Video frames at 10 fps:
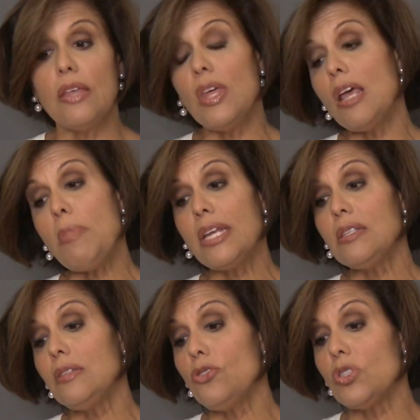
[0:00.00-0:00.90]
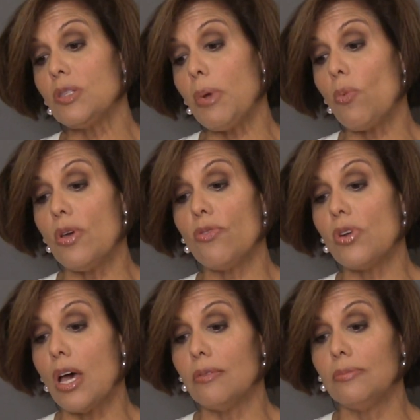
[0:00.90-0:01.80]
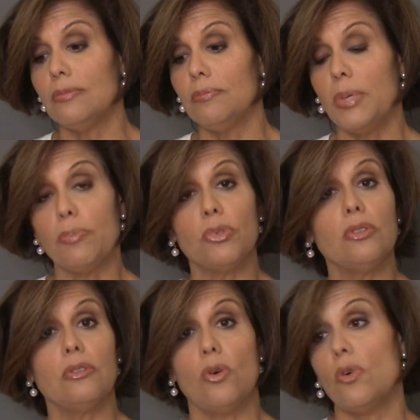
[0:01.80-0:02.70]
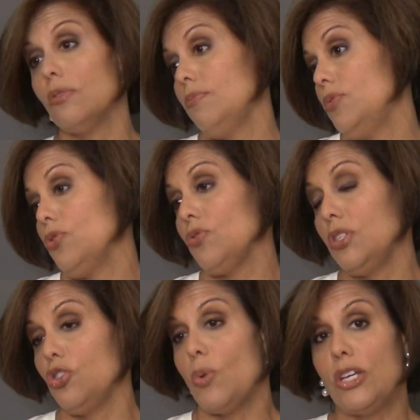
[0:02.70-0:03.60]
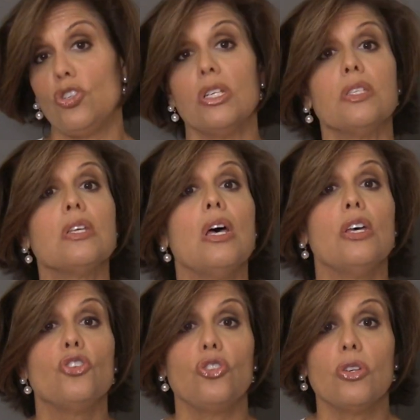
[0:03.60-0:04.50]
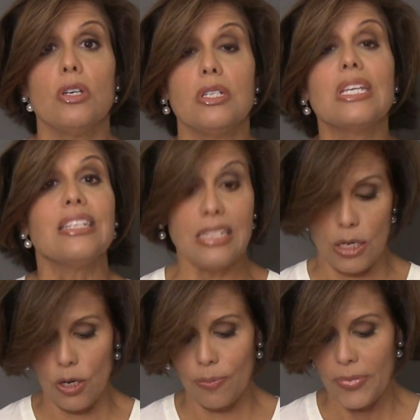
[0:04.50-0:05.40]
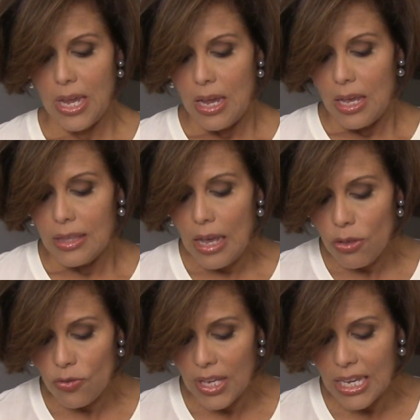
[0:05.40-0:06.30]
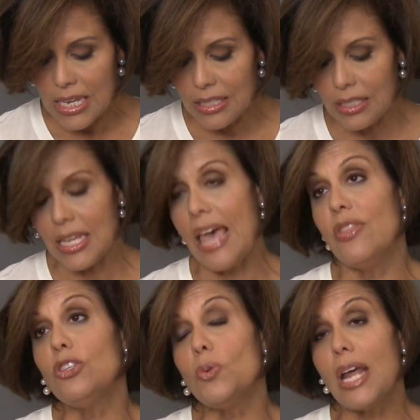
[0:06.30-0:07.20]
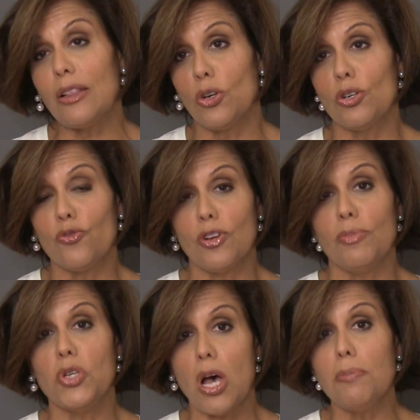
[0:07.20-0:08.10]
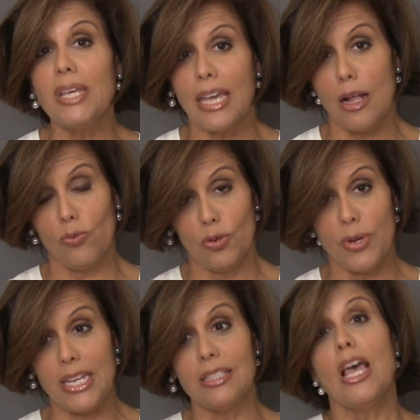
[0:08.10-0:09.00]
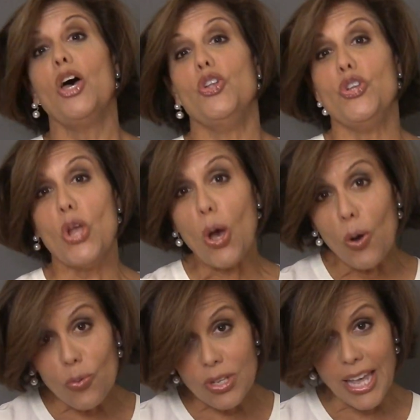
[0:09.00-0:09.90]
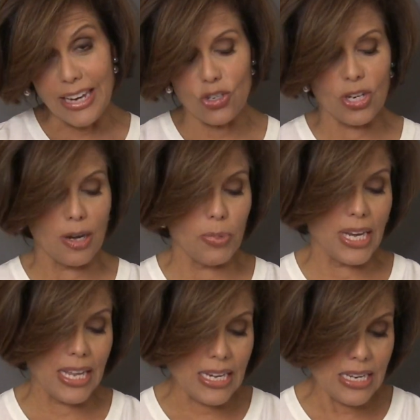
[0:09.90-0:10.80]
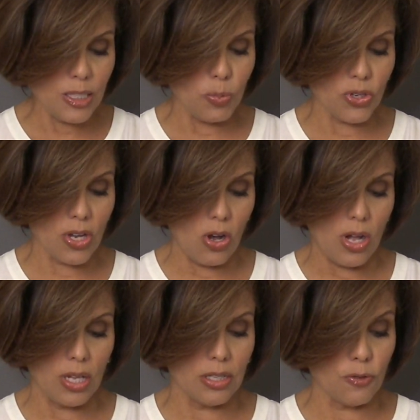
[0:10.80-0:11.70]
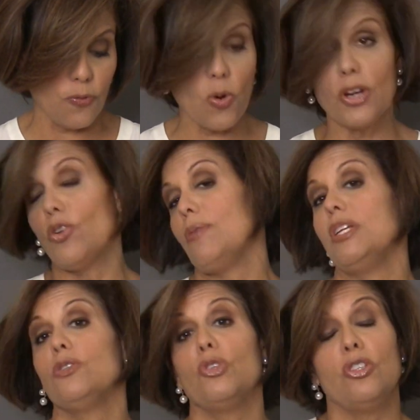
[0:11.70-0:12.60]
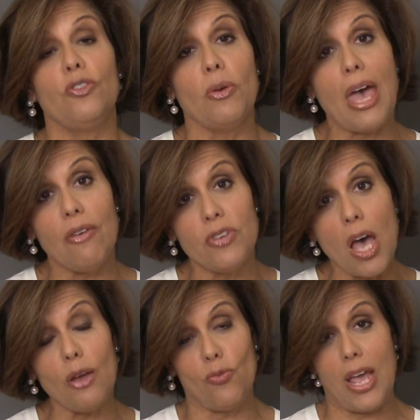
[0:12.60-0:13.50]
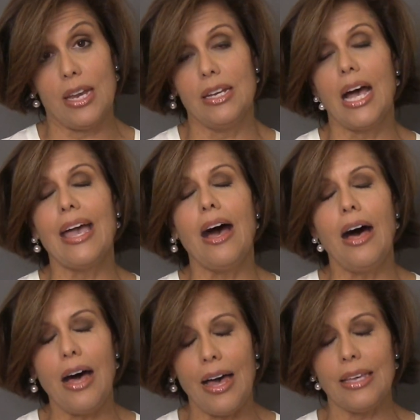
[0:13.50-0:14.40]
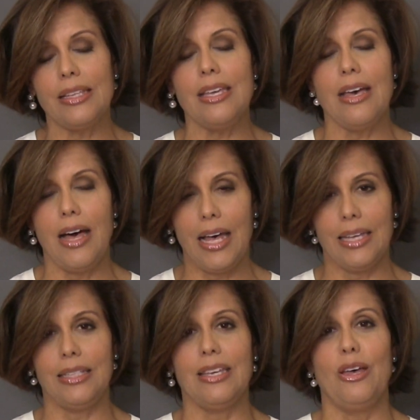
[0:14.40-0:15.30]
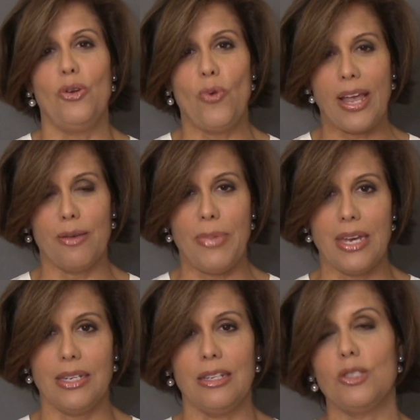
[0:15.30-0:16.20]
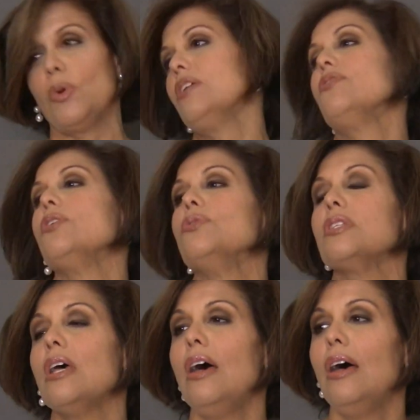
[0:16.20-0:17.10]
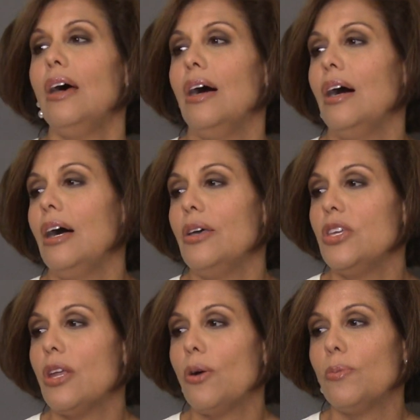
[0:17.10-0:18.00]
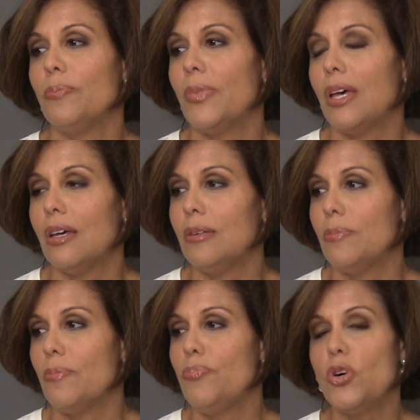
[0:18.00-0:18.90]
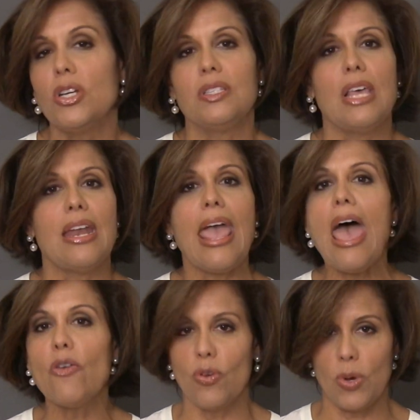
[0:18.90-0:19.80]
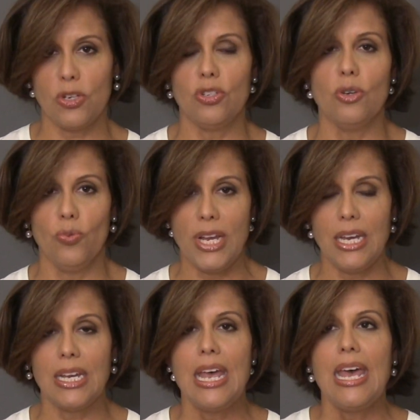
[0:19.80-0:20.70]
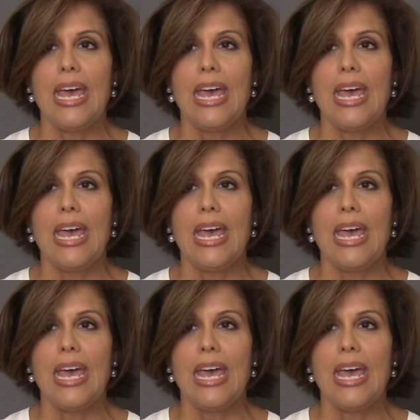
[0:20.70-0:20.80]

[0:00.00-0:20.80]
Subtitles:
And then I make decisions about whether or not people or certain situations should continue. The other thing is, and this one I learned from Don Miguel Ruiz, no relation, but in his book called The Four Agreements, which if you have not read it, I highly, highly recommend it. It's one of those books that everyone should read.